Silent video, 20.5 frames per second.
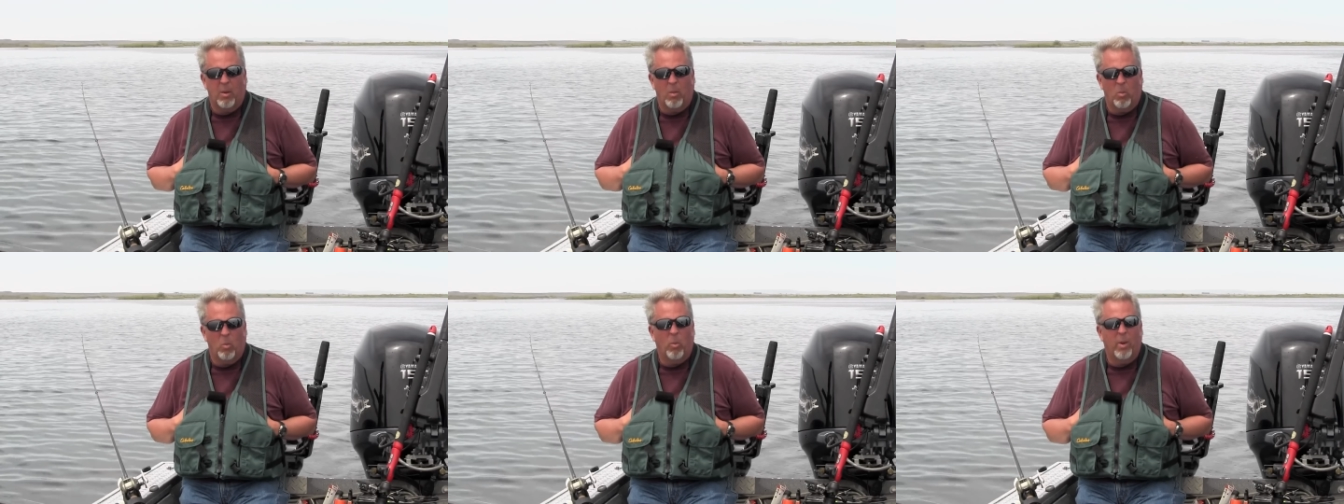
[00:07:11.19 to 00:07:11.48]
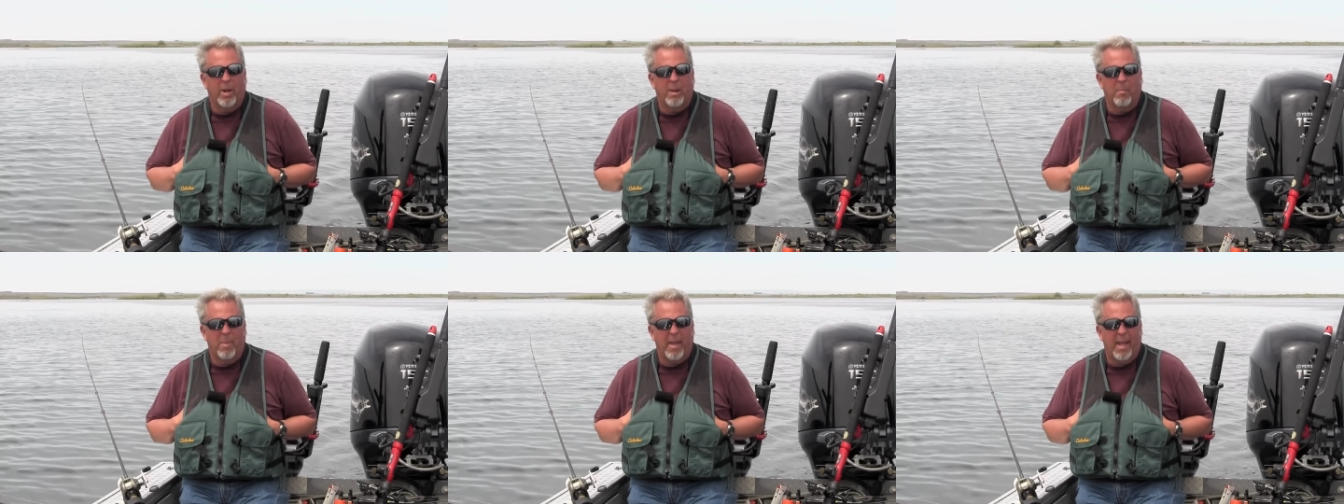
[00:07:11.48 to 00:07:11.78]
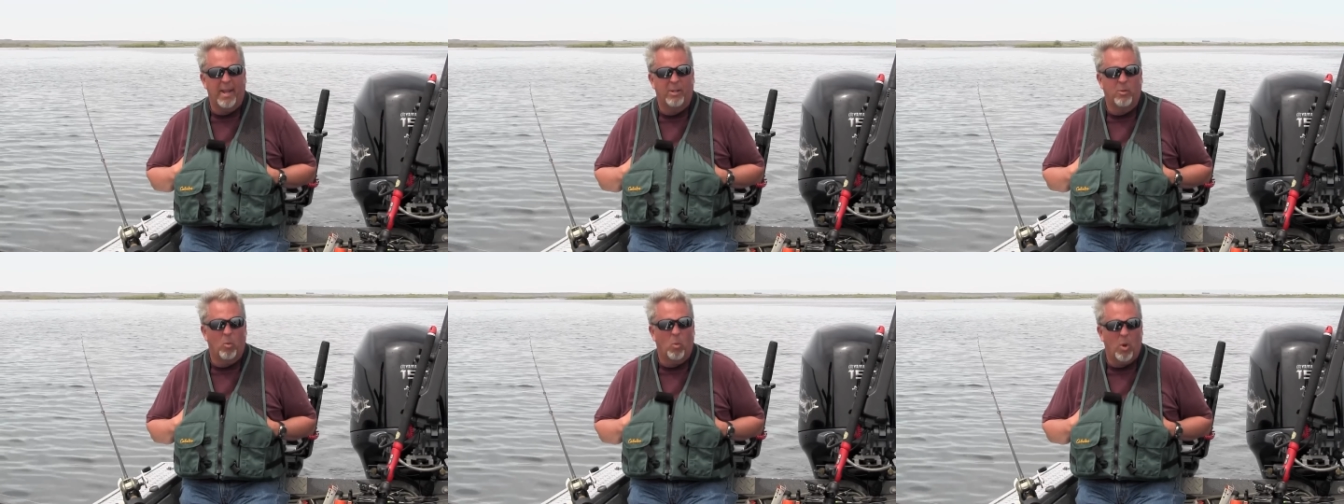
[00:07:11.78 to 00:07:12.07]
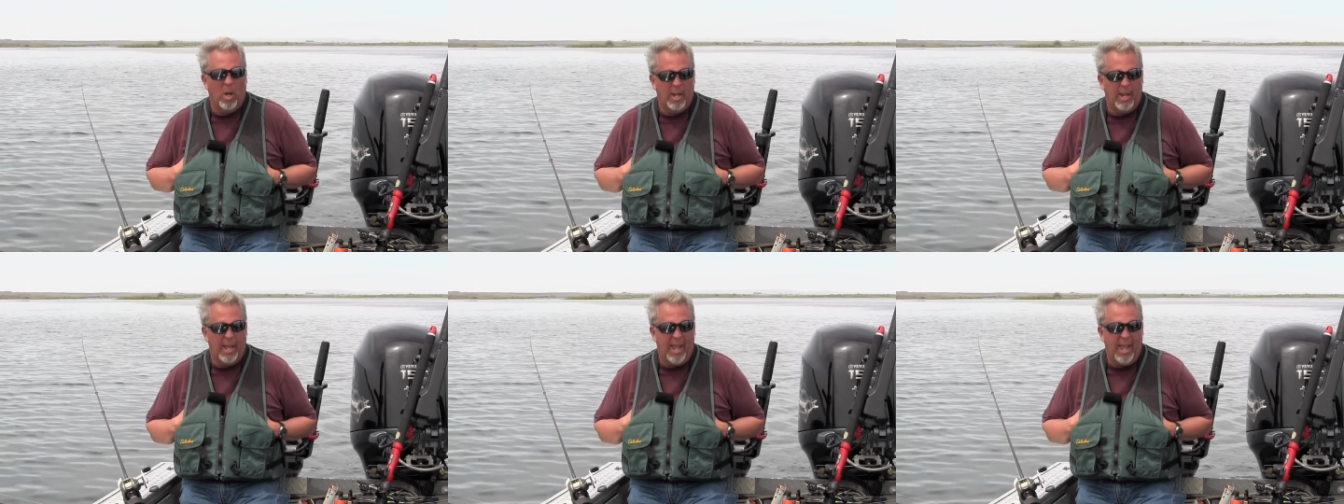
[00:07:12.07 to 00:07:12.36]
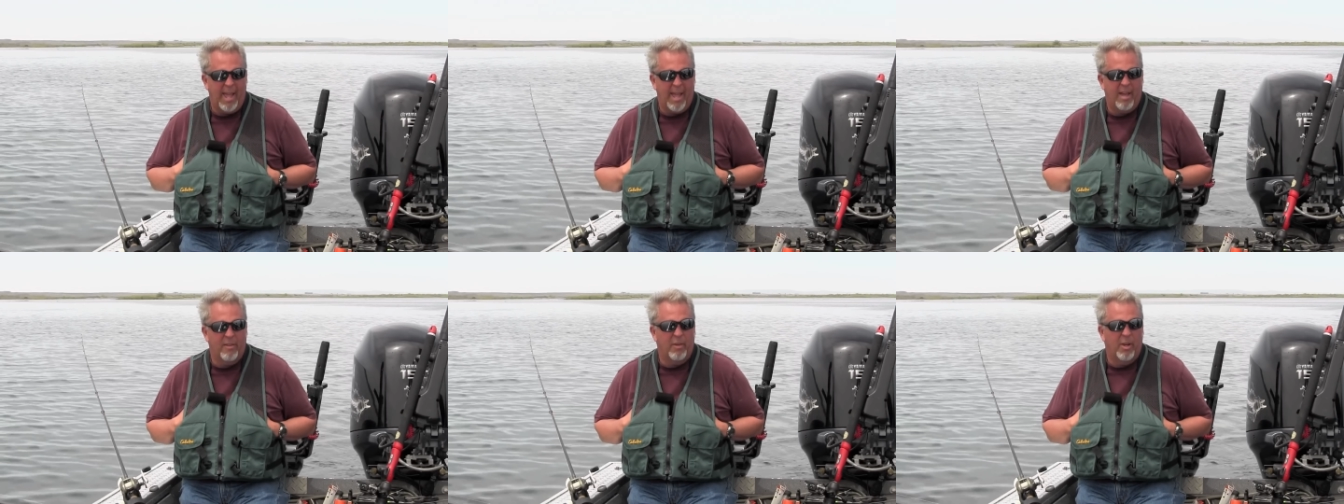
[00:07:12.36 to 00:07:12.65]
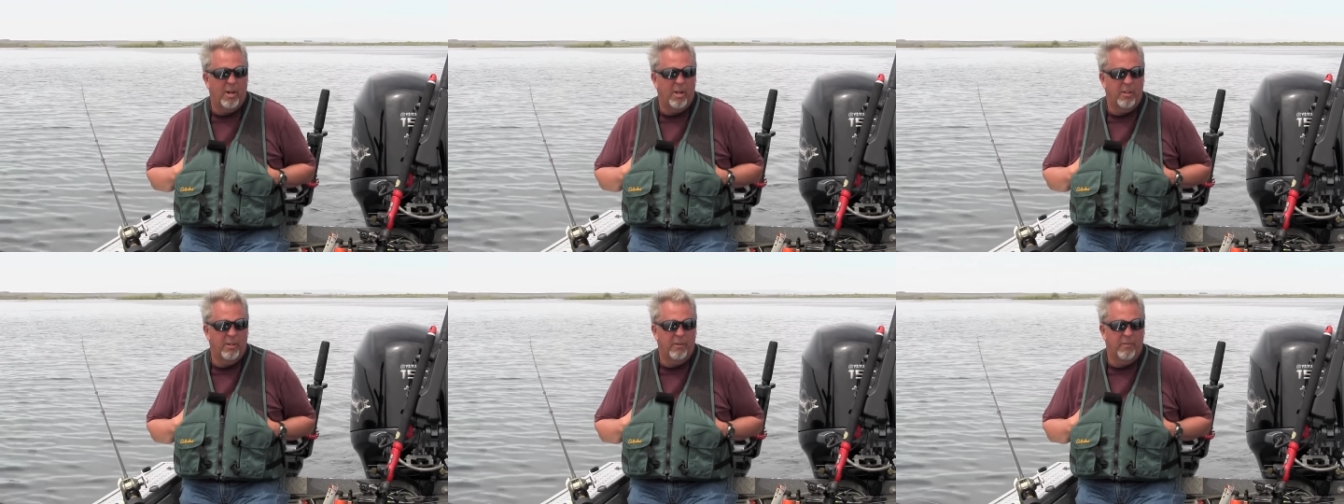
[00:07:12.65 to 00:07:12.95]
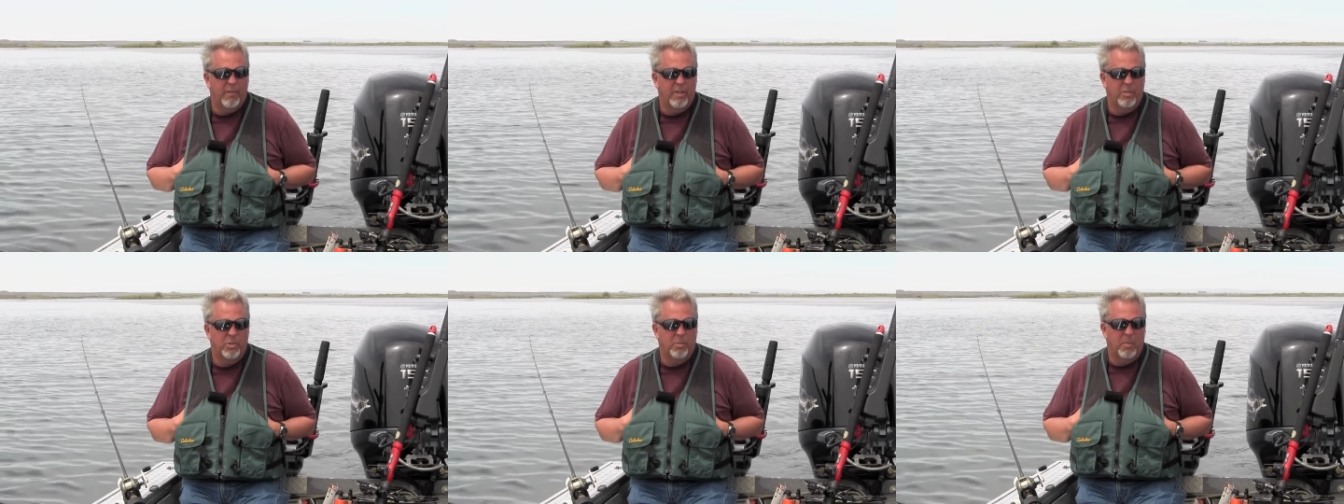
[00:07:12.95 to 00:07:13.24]
what impact do walleye have on other
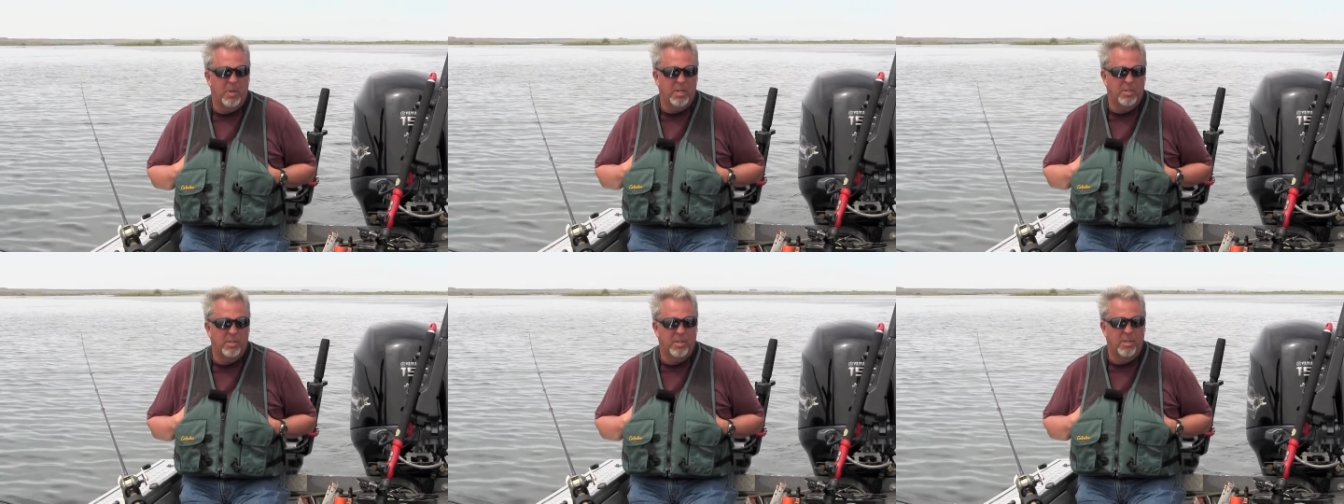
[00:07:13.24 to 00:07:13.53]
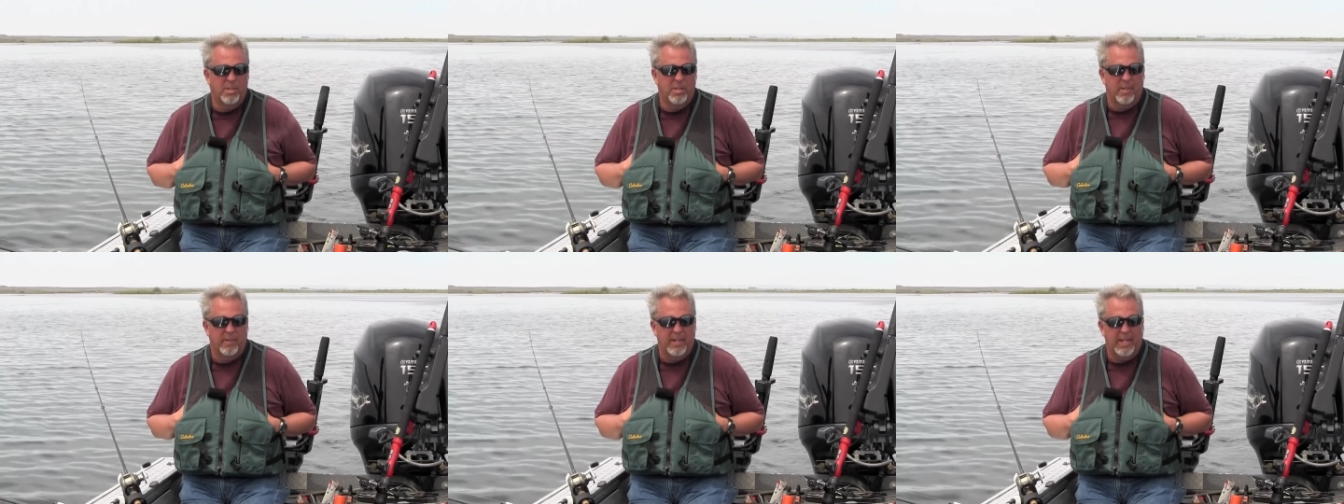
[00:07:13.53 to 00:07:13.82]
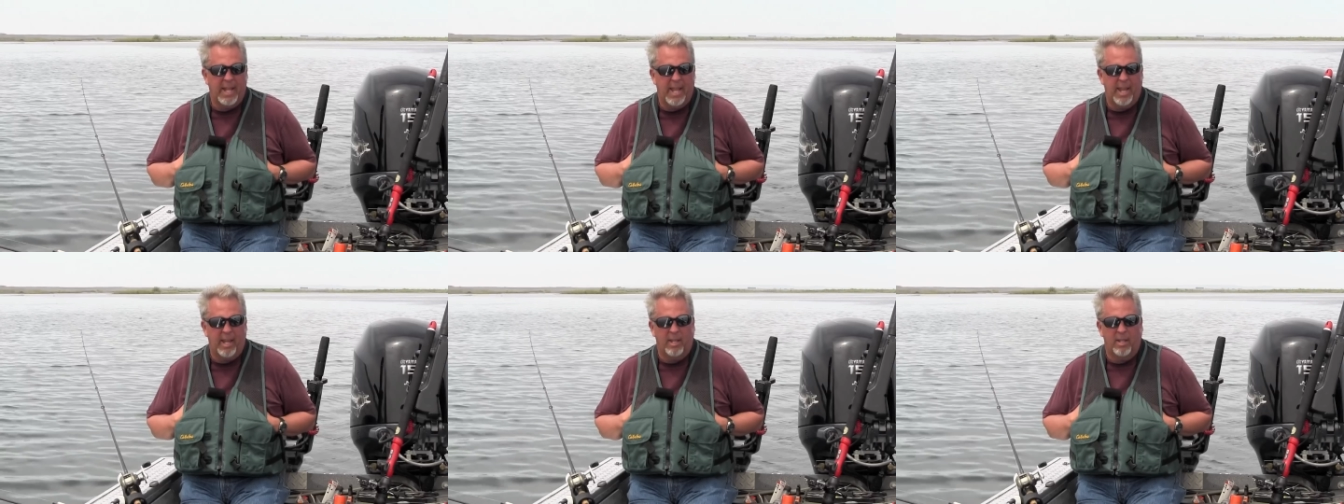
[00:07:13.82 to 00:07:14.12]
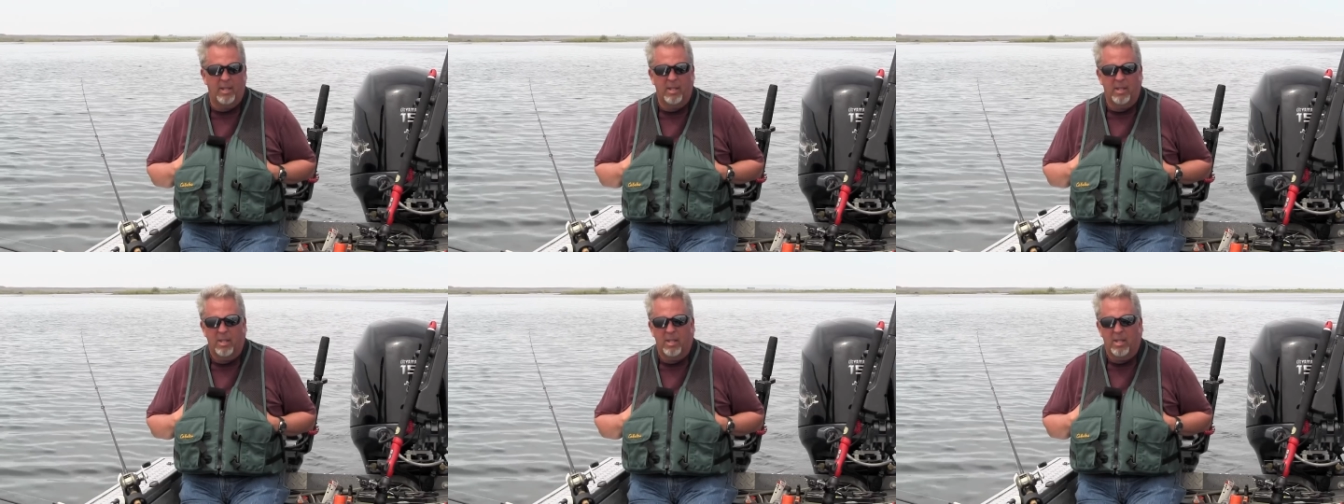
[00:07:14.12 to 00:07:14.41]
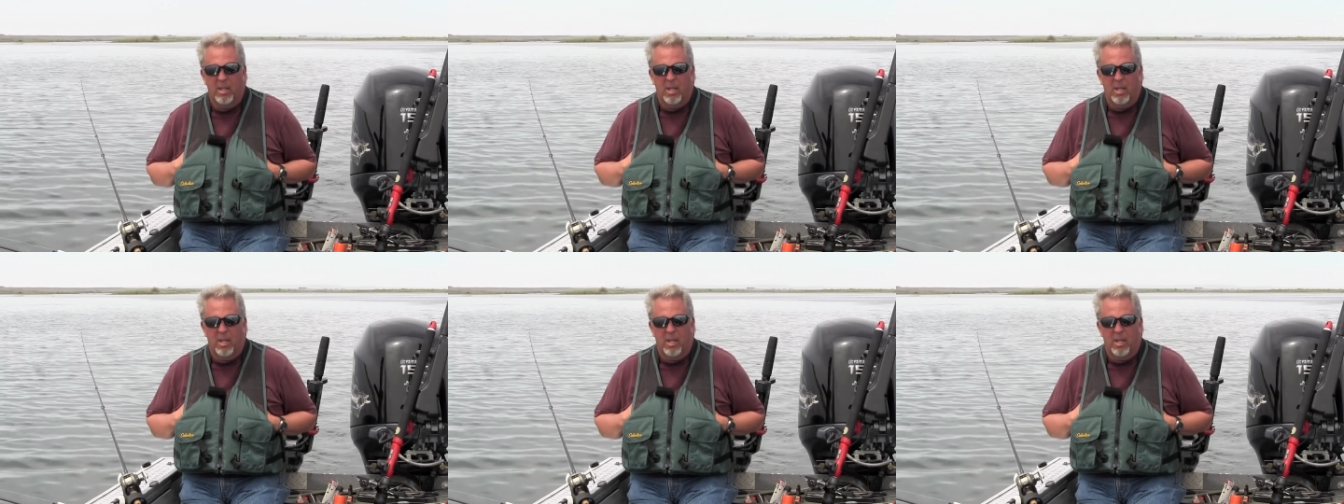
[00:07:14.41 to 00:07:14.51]
fish species in the lake?